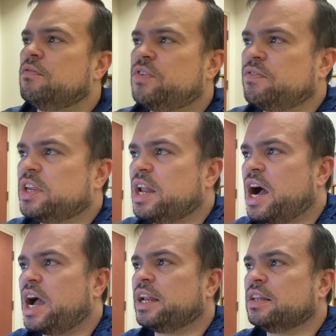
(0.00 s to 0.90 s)

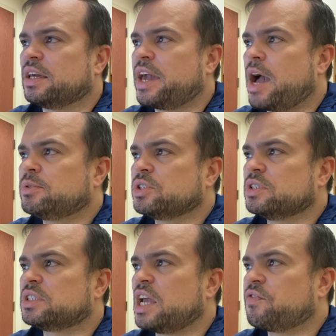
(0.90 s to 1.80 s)
59. The capture
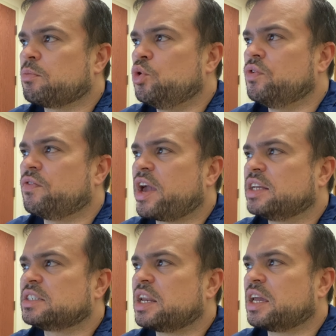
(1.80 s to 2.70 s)
and safe removal of
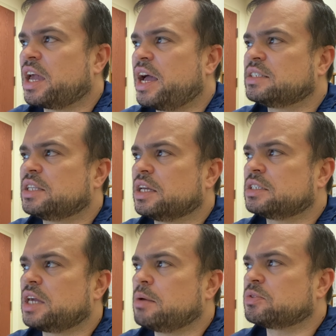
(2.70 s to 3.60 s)
anesthetic gas that
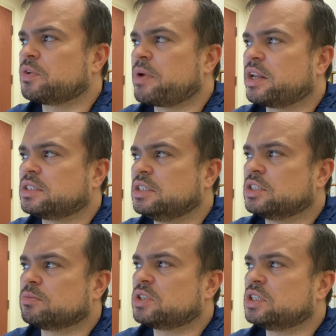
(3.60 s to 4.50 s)
escapes from
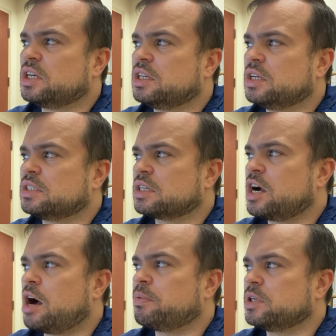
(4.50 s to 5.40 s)
anesthesia machine is
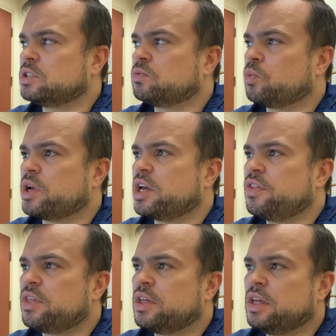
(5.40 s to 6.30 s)
accomplished with
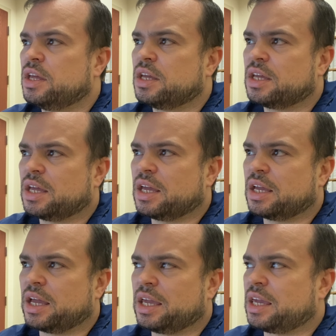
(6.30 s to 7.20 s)

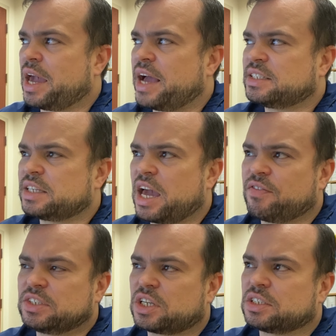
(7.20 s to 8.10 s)
a gas
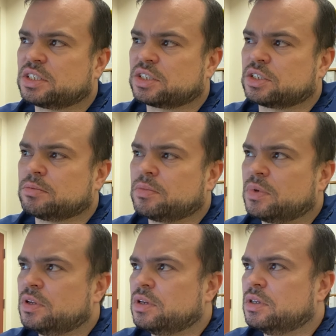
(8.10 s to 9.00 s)
scavenging system.
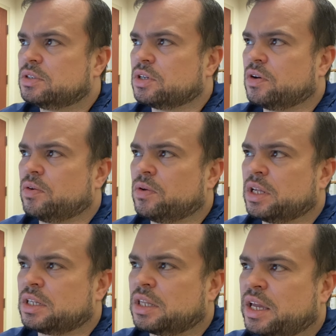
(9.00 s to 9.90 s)

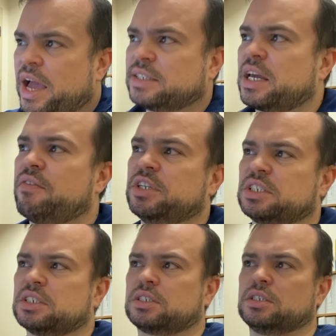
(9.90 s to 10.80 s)
So the gas scavenging
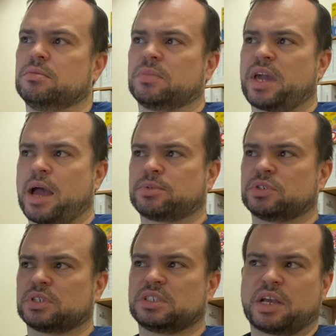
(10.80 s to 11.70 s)
system
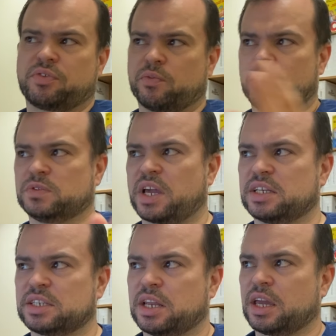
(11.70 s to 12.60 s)
captures and safely removes the
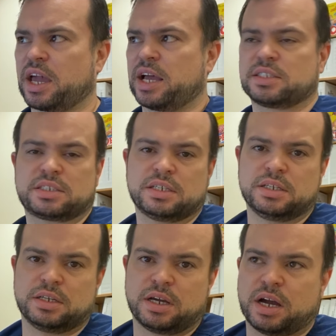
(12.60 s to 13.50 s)
anesthetic gas
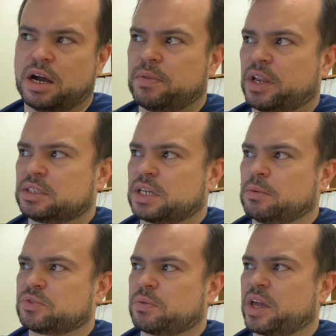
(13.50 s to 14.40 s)
that
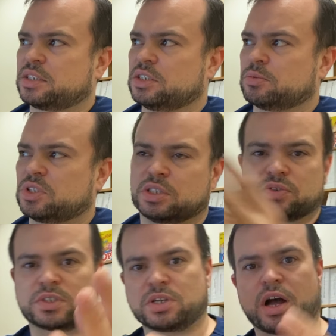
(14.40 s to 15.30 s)
escapes from the anesthesia machine,
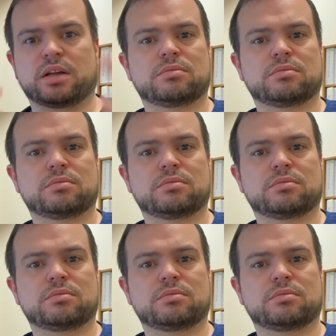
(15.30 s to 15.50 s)
so it's not